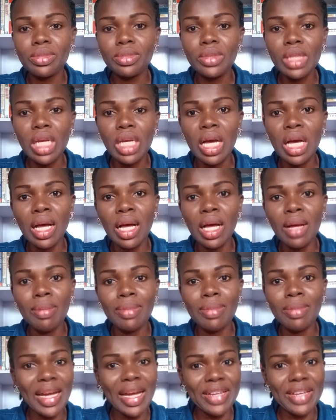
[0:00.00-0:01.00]

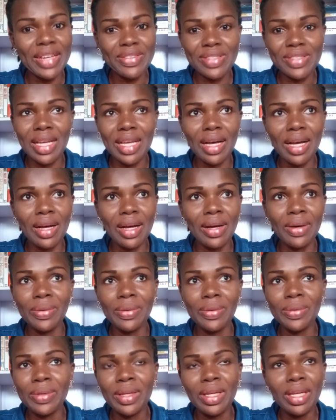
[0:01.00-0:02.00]
lifestyle,
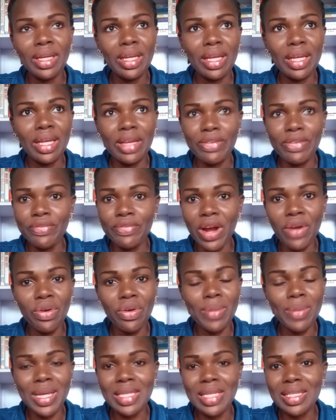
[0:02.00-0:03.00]

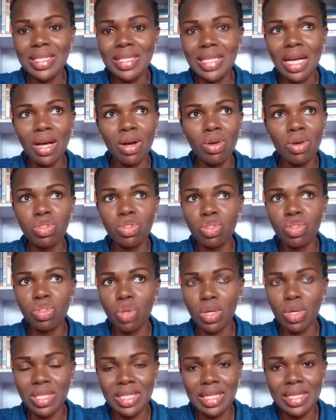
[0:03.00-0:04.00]
environmental
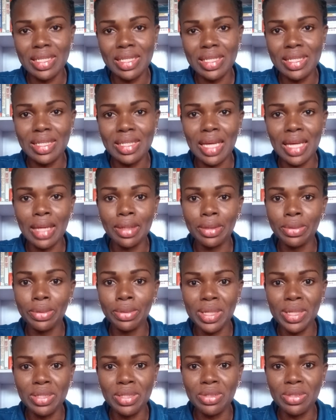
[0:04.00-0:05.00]
toxins, and the
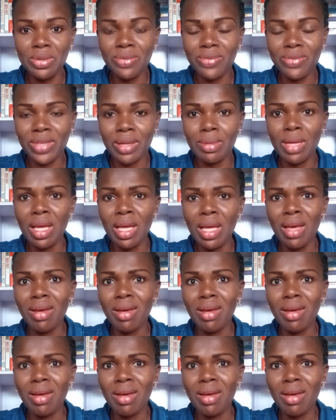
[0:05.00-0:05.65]
rest of them.